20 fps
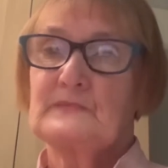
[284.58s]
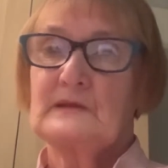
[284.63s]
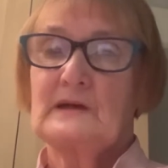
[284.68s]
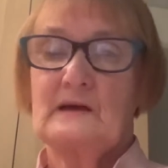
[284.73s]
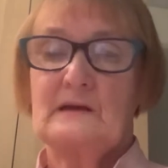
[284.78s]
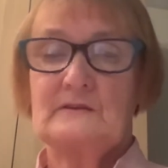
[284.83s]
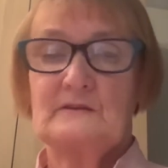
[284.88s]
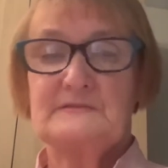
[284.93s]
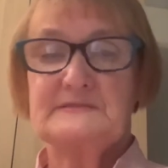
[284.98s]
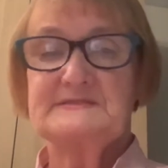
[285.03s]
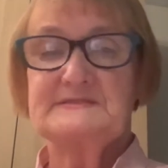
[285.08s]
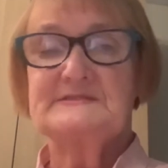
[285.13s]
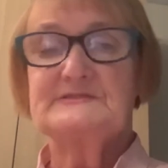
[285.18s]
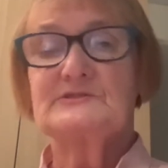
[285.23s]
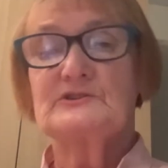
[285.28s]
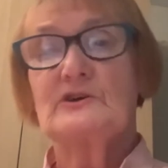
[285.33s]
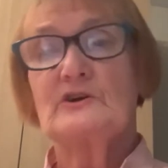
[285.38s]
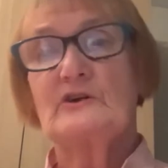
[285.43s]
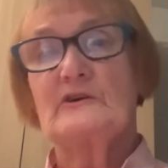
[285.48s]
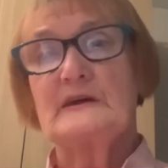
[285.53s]
Another
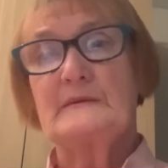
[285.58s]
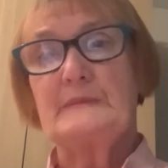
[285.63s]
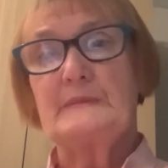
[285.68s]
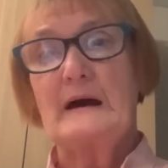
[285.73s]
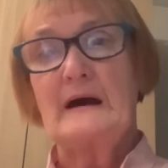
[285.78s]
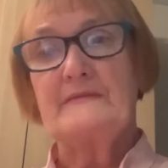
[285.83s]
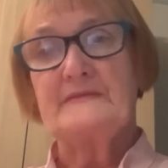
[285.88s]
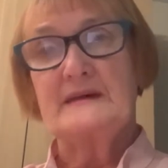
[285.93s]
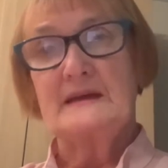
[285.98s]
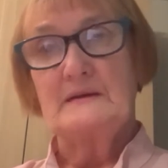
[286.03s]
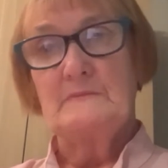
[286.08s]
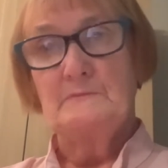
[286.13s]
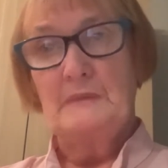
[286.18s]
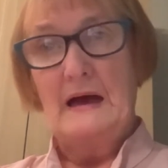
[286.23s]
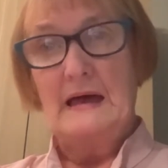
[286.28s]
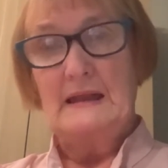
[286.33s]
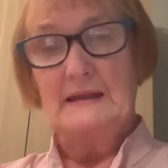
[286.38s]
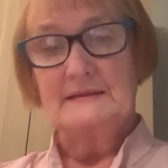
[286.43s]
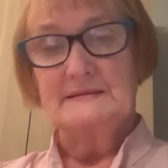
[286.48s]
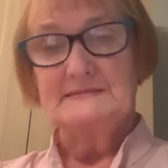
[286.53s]
story about the
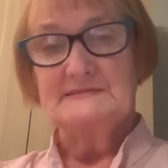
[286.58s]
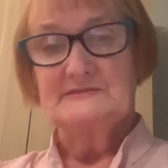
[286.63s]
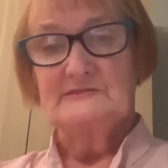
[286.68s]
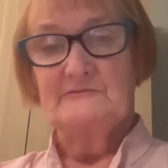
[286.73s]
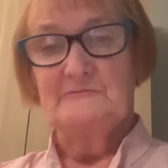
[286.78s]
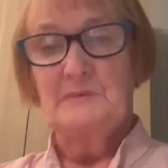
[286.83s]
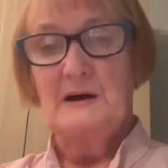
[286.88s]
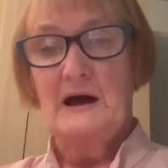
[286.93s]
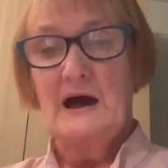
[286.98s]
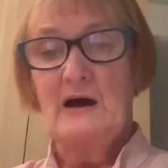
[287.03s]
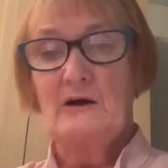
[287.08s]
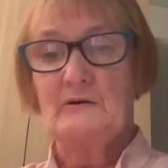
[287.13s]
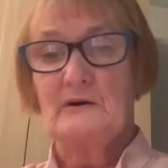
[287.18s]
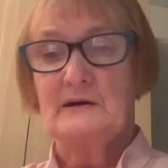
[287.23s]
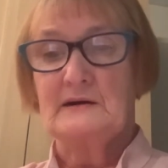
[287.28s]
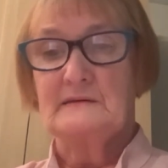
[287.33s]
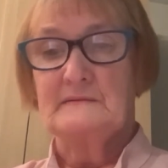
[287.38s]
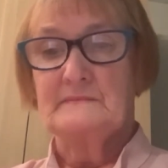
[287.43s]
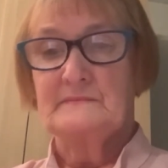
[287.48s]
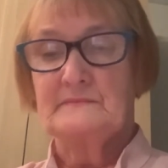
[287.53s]
imbalance of
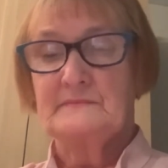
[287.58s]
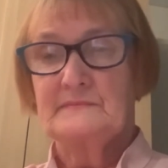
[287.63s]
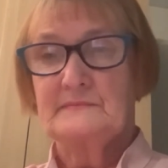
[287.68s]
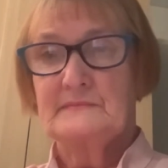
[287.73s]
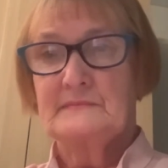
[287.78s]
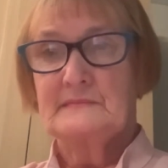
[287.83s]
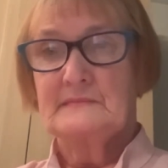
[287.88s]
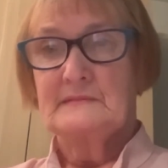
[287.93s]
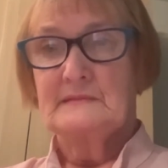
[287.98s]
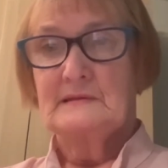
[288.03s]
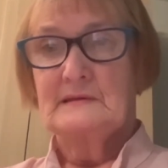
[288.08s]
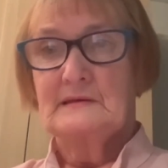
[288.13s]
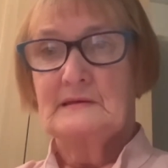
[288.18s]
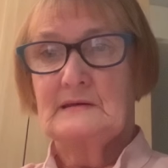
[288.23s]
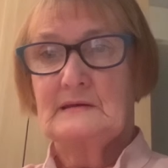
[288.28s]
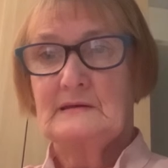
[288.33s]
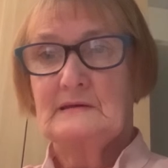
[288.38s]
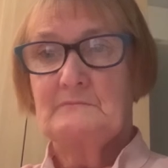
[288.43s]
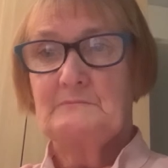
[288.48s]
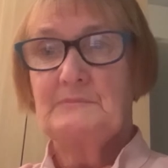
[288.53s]
power.
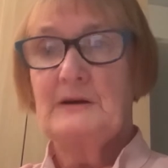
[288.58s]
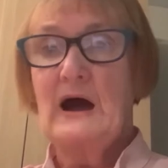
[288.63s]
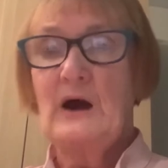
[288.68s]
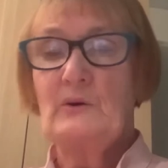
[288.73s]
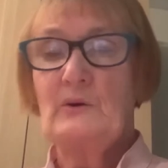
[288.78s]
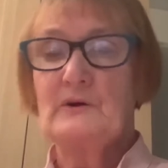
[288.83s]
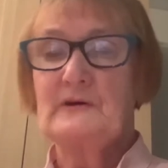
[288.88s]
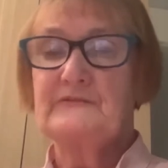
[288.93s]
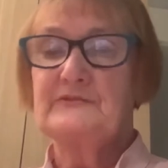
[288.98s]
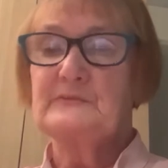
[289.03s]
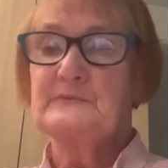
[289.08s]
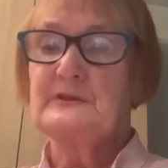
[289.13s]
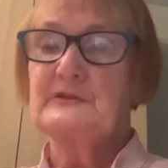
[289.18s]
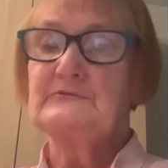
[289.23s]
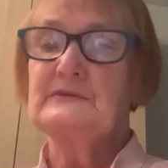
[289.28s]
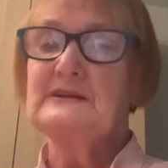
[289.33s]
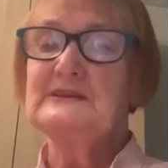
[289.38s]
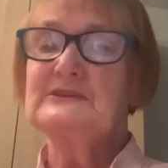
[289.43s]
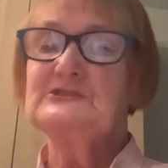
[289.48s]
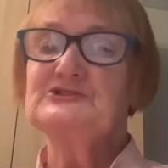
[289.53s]
Power from the
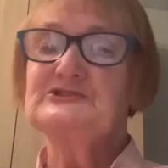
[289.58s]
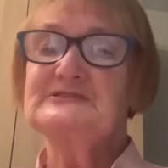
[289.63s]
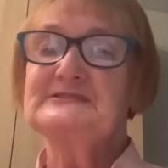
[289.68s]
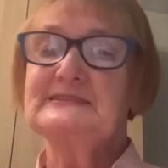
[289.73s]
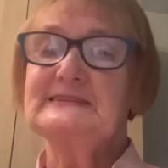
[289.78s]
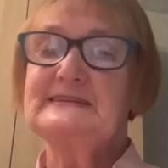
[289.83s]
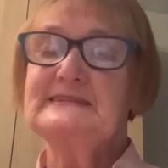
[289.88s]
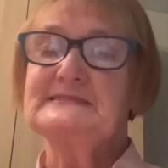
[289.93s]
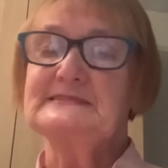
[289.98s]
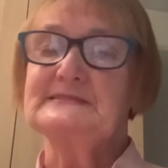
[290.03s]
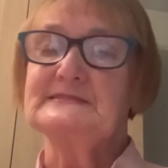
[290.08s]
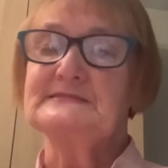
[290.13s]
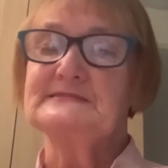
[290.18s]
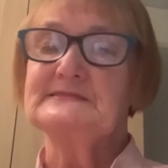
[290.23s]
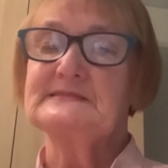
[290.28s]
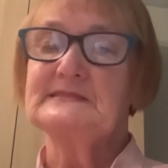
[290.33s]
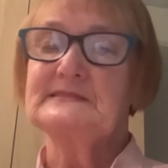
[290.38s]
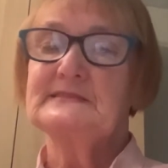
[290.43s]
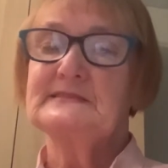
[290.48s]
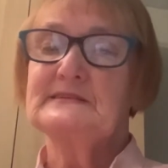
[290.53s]
religious leaders,
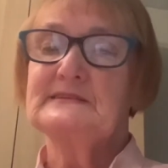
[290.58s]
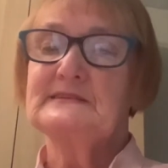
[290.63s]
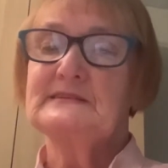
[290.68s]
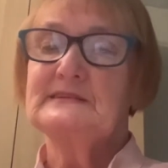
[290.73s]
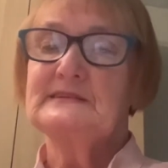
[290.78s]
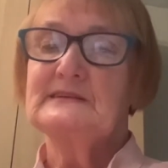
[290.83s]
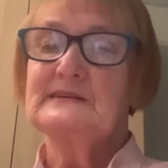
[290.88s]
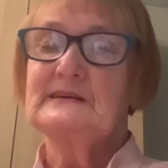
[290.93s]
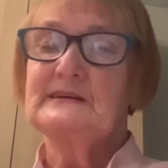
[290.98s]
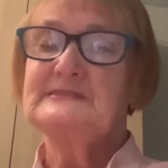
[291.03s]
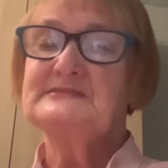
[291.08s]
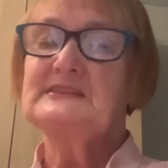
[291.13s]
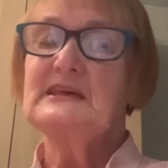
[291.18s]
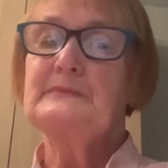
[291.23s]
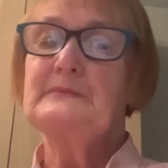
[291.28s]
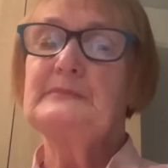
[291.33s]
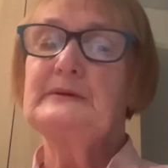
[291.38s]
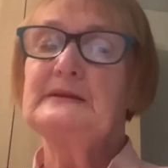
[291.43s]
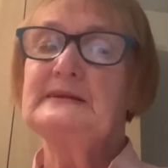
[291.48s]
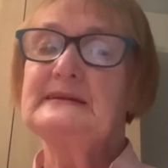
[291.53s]
as they
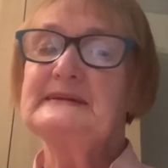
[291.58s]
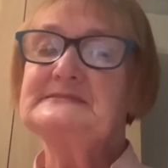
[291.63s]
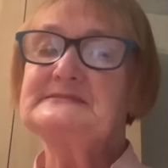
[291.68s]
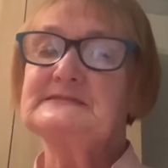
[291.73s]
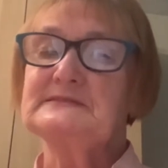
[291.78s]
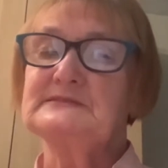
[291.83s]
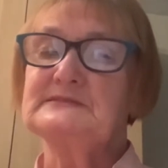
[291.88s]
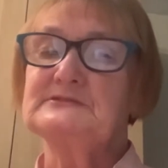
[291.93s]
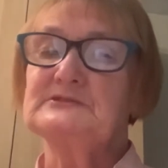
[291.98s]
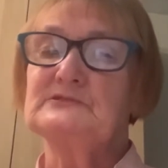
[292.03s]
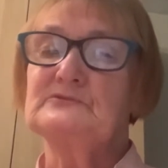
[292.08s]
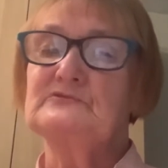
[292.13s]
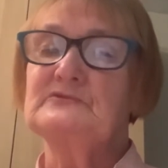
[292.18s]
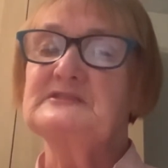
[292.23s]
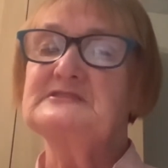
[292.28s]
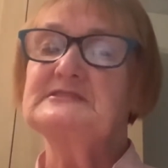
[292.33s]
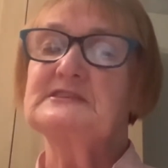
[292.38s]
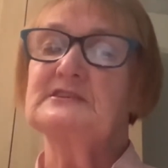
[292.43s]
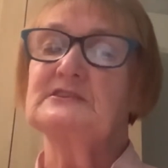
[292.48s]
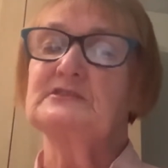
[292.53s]
belittled and
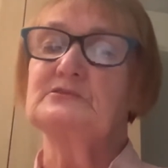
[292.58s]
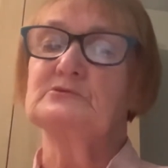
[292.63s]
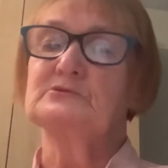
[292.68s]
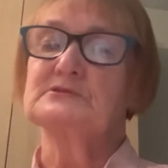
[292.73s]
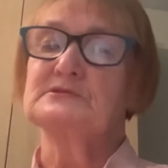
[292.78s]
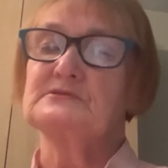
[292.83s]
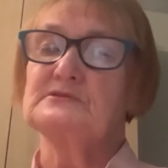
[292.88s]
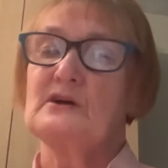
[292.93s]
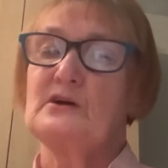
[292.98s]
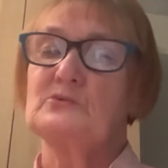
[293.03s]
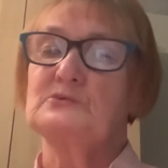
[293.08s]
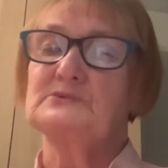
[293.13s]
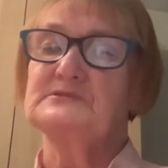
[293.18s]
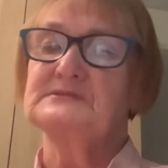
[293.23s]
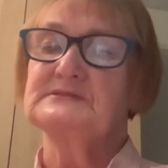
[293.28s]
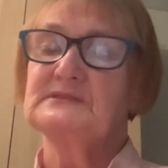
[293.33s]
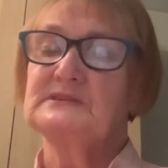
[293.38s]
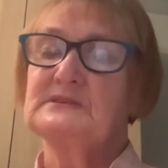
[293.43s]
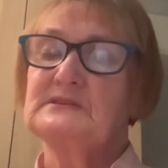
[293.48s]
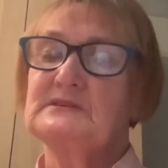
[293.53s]
ridiculed
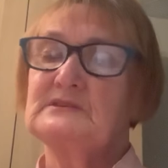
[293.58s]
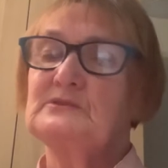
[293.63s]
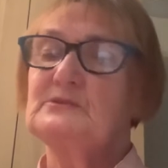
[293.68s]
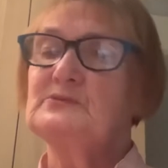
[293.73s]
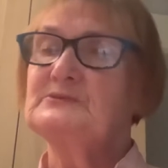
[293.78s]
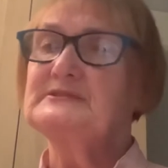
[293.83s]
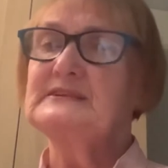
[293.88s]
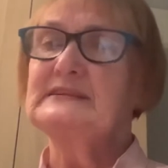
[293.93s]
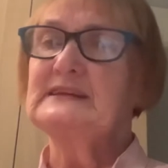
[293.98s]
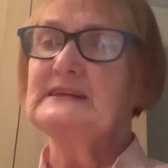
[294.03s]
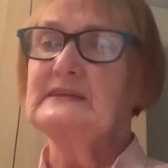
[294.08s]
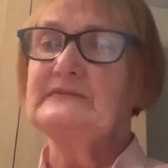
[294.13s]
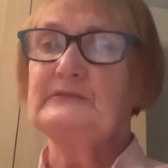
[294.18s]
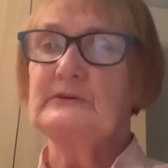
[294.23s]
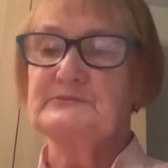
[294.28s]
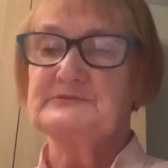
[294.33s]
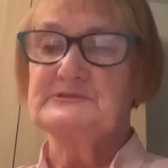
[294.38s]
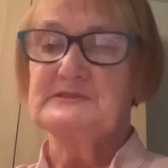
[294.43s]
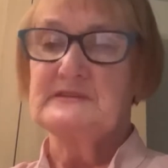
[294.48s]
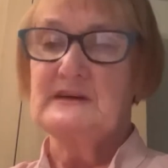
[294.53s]
those who didn't live
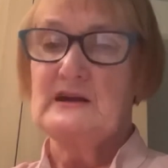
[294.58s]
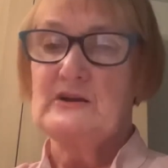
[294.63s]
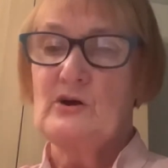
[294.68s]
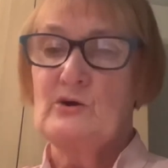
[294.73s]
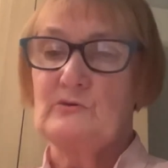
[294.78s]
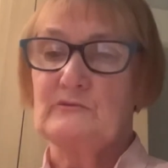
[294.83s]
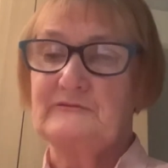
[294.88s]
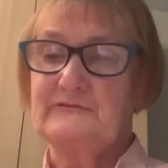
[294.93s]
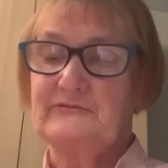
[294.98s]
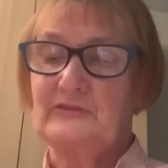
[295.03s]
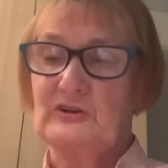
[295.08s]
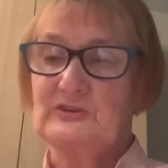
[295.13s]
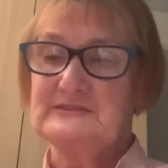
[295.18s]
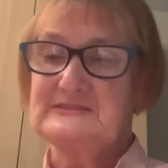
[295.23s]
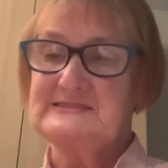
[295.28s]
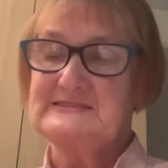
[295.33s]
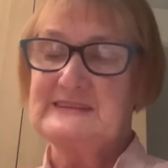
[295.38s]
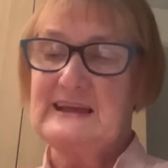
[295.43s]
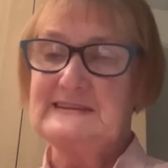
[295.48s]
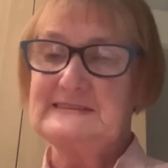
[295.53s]
up to their own false
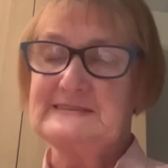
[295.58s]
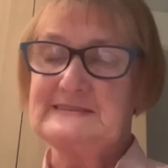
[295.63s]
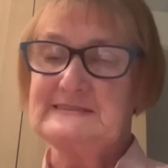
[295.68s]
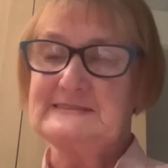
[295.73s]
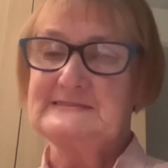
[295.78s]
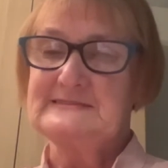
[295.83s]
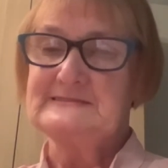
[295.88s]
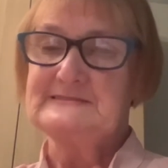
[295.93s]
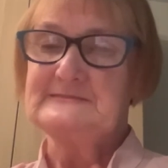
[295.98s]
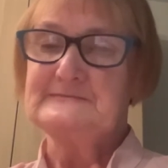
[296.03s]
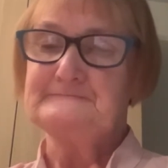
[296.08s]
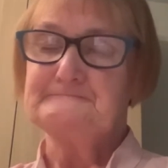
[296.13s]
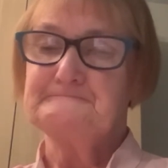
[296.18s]
standards.